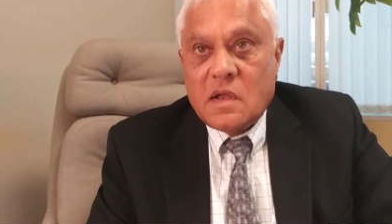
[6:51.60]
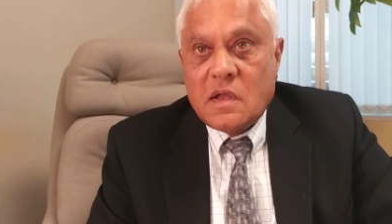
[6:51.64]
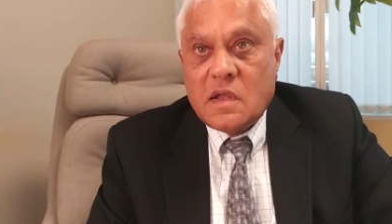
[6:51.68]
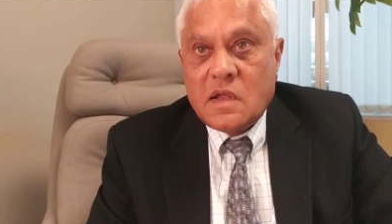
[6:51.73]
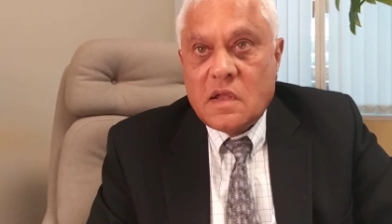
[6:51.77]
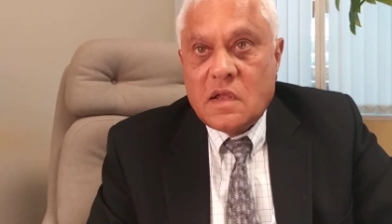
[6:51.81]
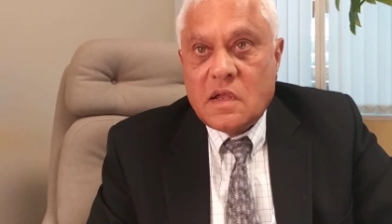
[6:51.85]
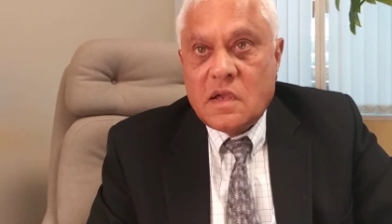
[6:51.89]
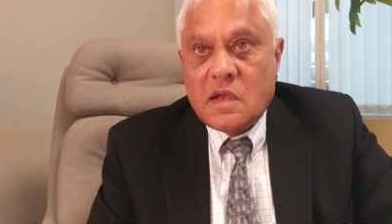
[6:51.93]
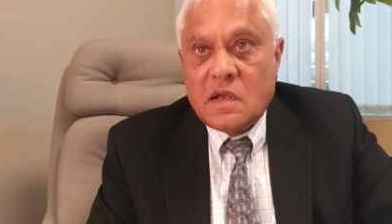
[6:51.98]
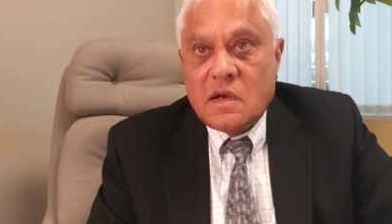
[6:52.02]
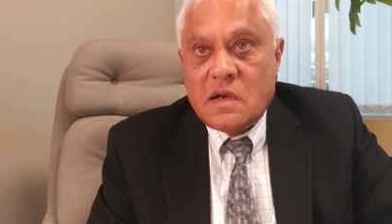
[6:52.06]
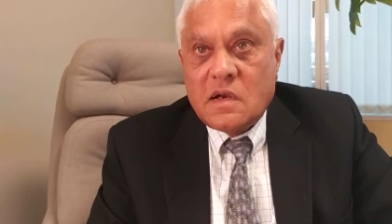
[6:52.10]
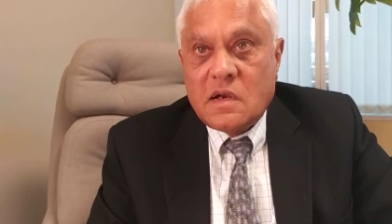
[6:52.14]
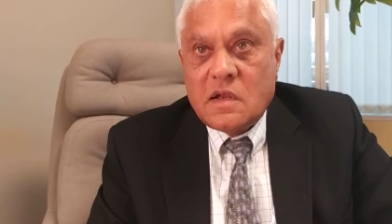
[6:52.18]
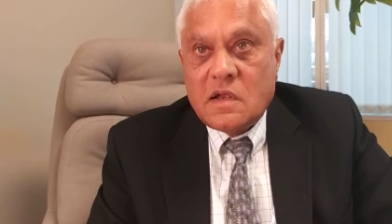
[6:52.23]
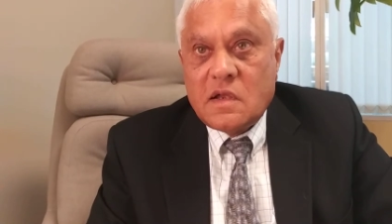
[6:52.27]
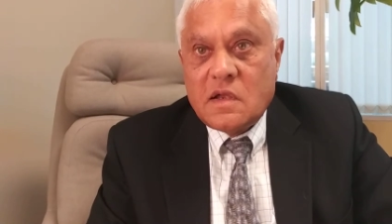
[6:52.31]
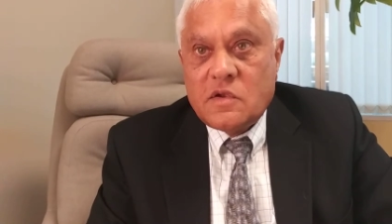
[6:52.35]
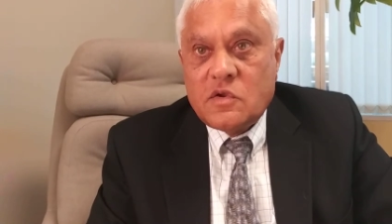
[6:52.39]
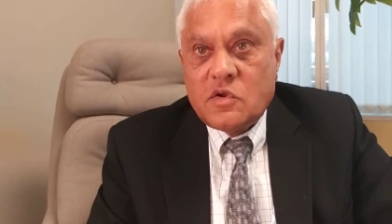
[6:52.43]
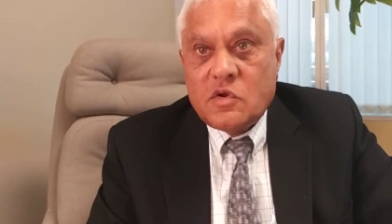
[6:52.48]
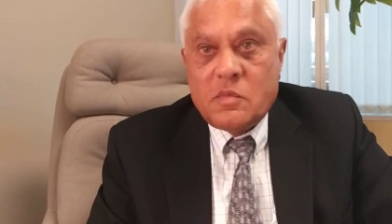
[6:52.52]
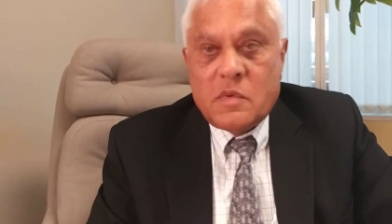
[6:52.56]
and uh,
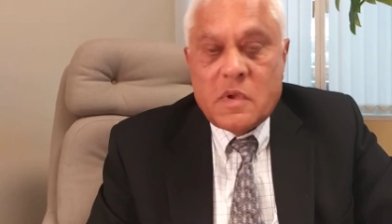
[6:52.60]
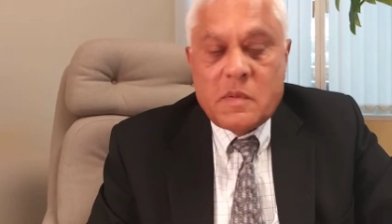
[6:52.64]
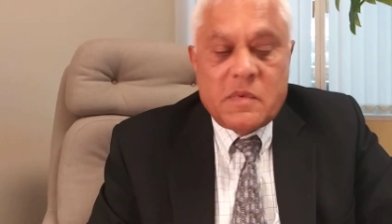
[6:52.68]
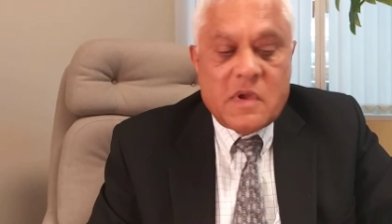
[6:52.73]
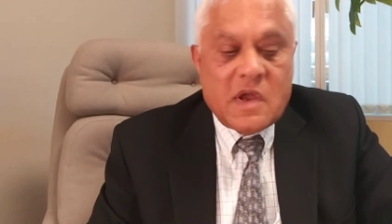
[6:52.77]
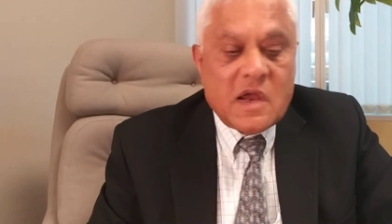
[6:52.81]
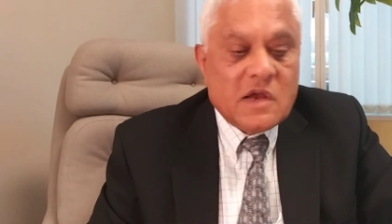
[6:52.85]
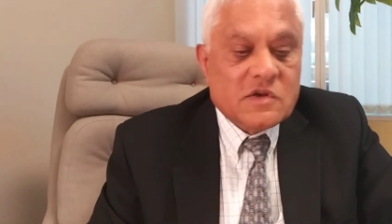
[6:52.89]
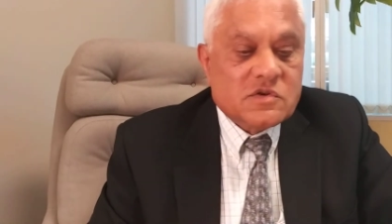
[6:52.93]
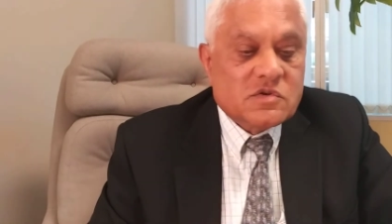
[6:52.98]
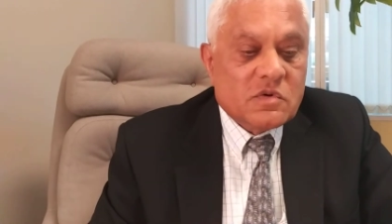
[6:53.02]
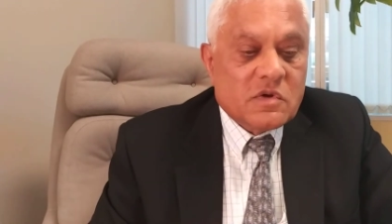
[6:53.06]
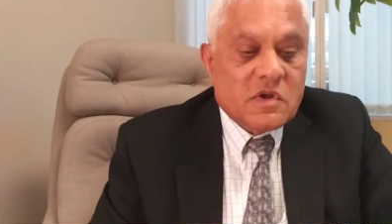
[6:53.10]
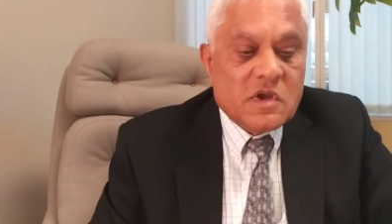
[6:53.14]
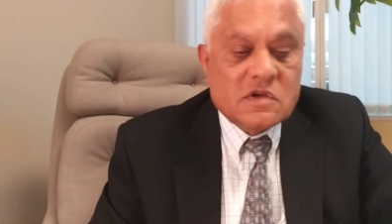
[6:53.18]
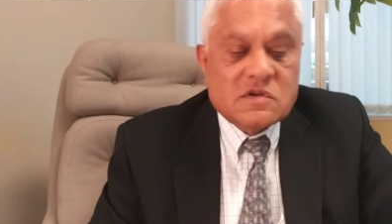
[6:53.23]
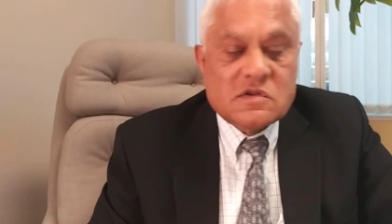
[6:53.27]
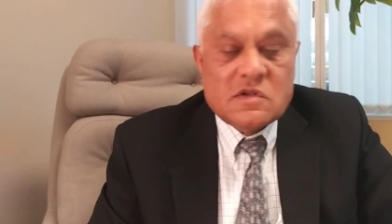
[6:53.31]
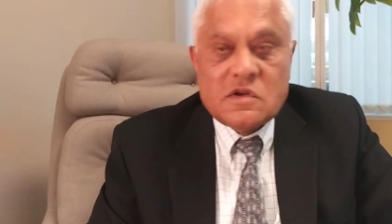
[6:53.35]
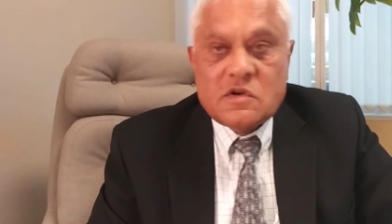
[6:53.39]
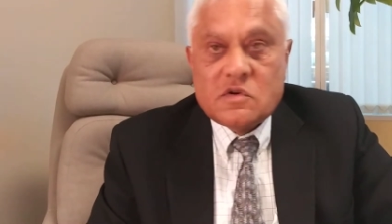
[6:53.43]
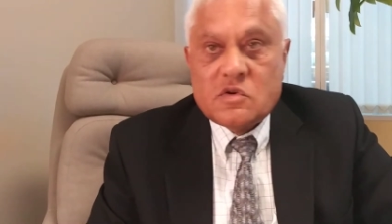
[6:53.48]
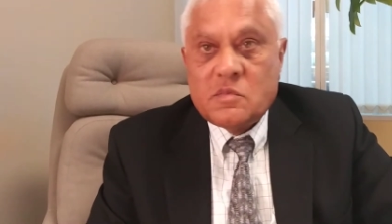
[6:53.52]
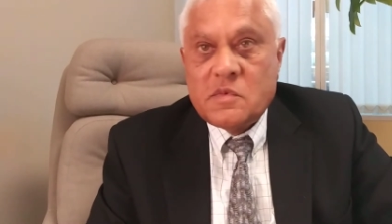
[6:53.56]
you may be asked
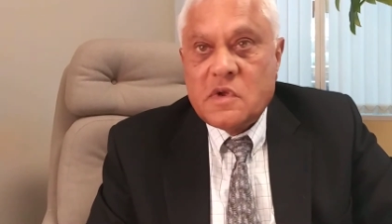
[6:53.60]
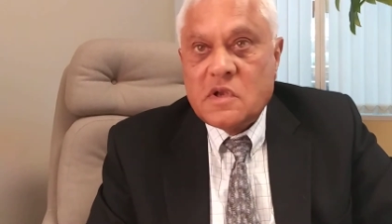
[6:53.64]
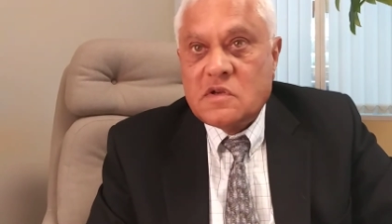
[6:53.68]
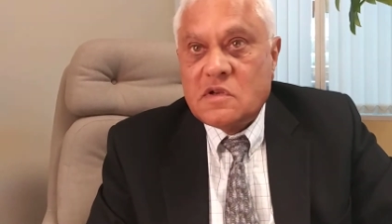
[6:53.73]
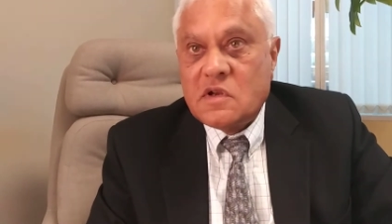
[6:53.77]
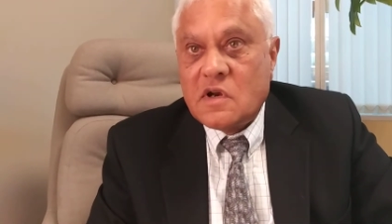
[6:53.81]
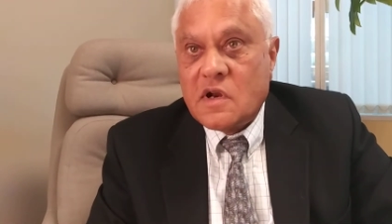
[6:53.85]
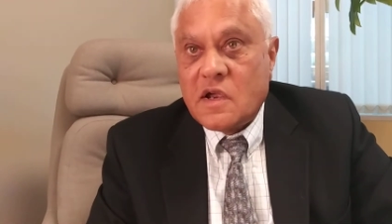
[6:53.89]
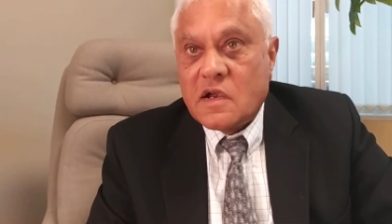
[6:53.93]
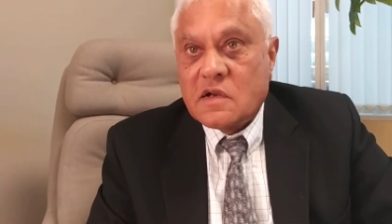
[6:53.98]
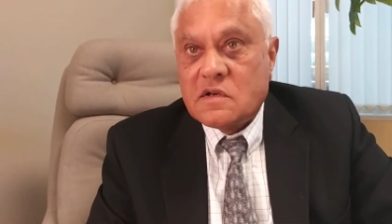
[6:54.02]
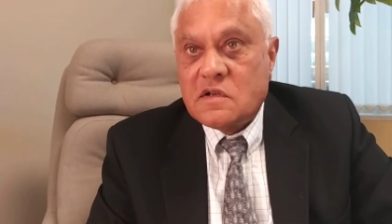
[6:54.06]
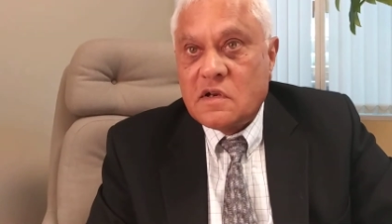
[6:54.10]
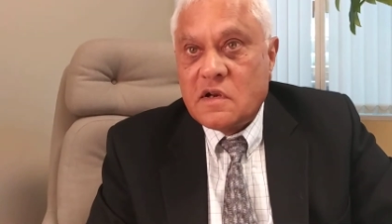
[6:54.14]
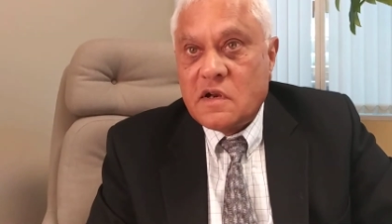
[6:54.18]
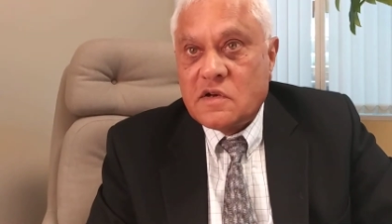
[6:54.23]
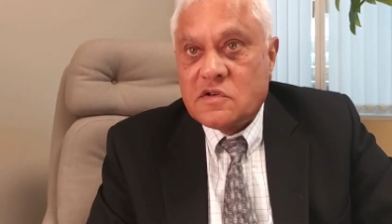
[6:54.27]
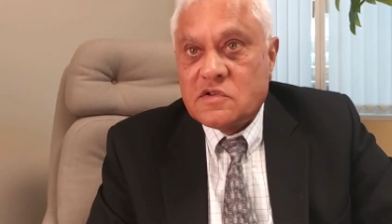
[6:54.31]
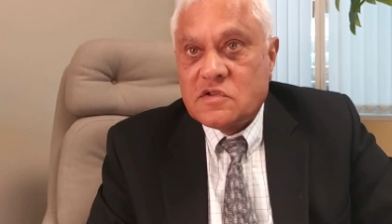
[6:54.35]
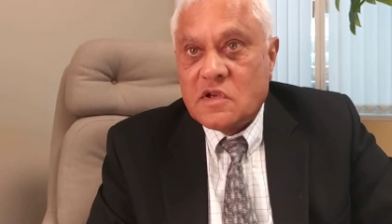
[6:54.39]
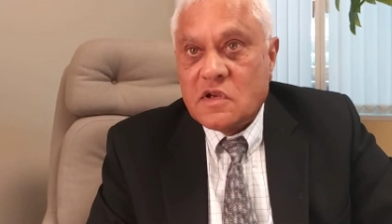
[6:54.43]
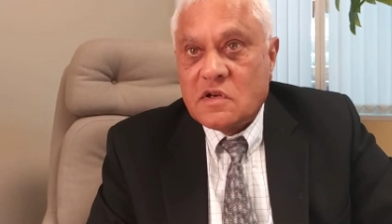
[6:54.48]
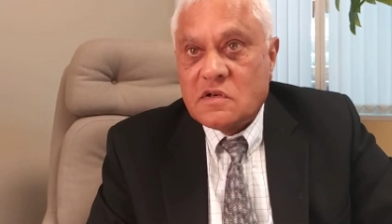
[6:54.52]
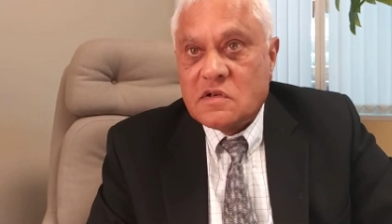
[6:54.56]
occasionally to be a director,
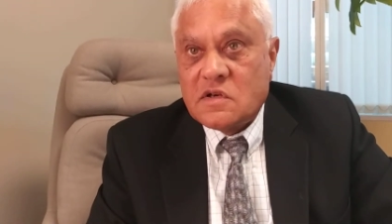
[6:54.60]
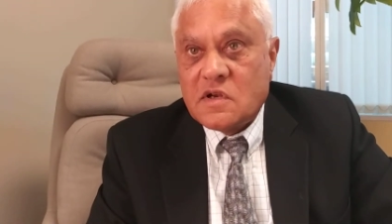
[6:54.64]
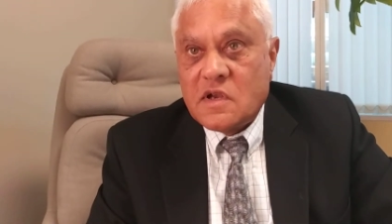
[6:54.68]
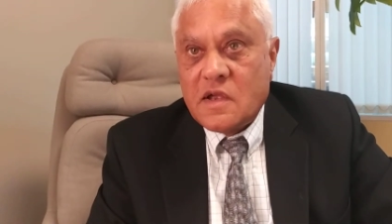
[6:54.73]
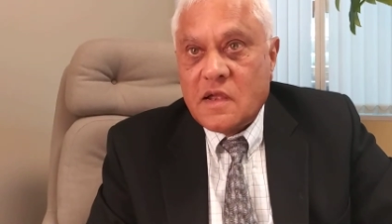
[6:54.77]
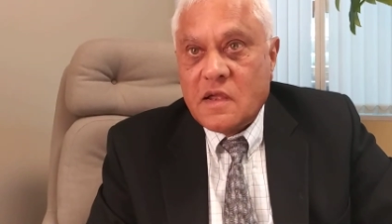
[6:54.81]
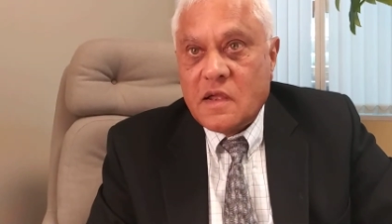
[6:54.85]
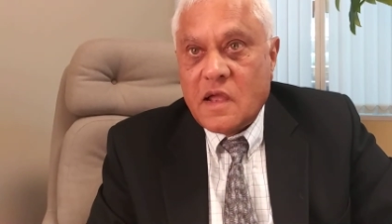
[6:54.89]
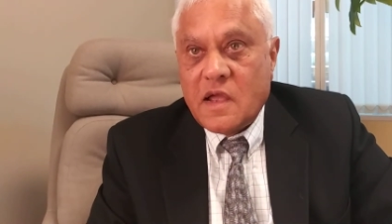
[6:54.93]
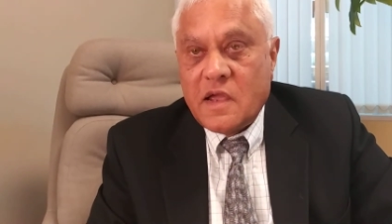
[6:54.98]
etc.